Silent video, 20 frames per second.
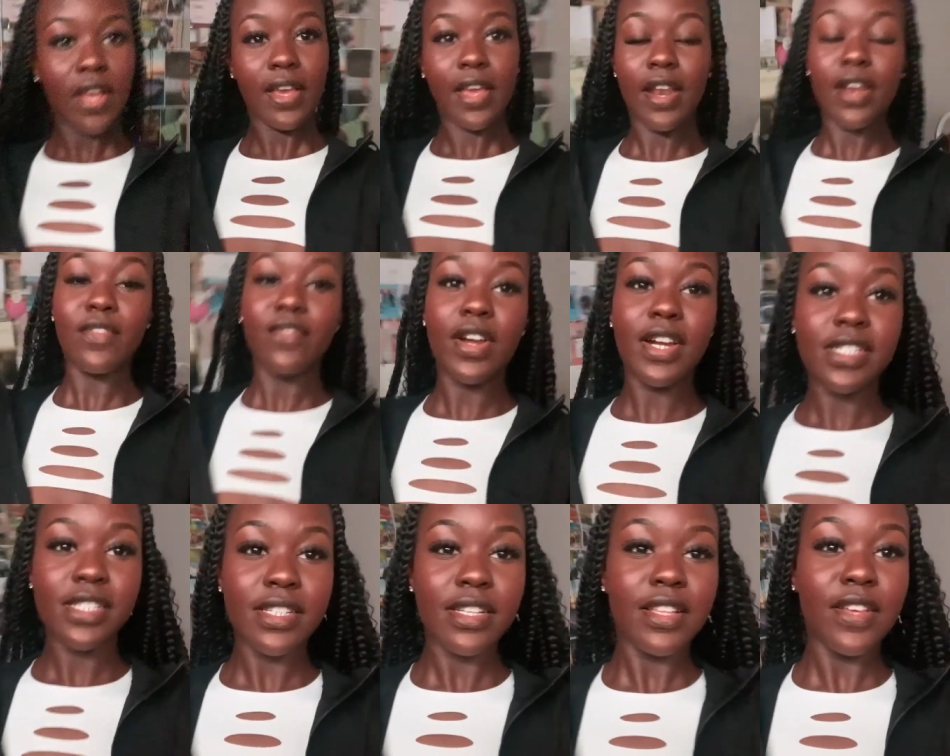Getting
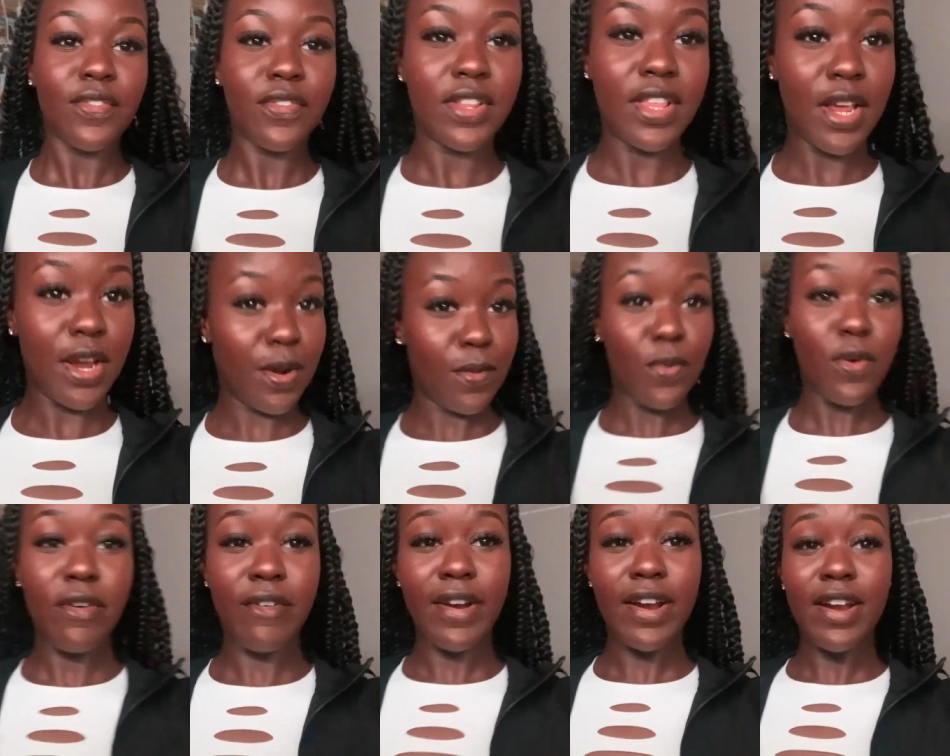ready to leave for the
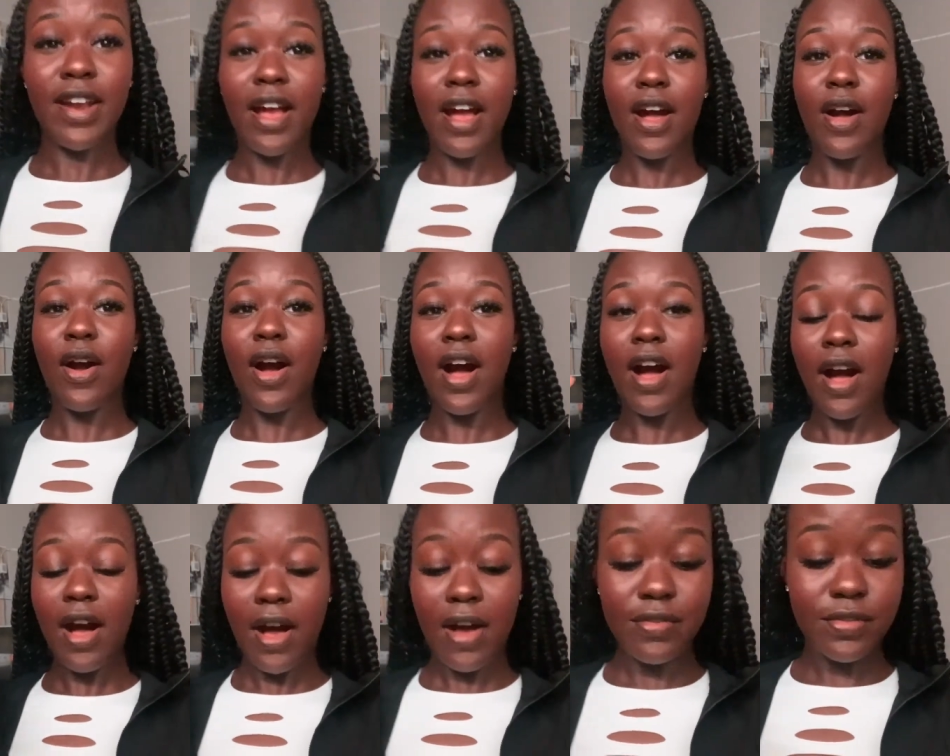airport right
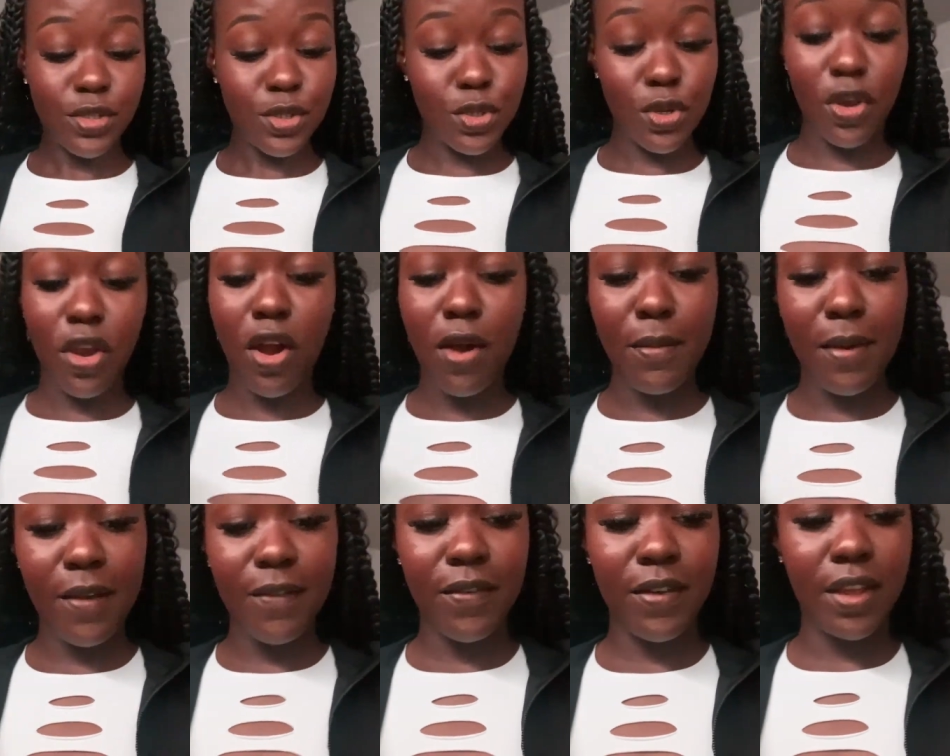now. I'll have to show
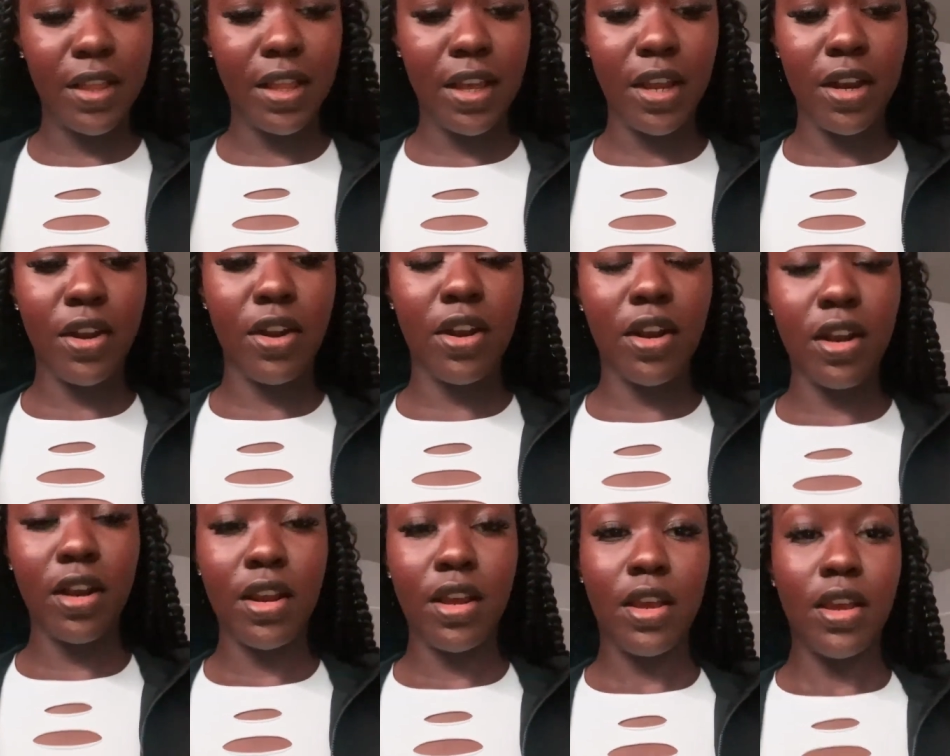y'all my fit later.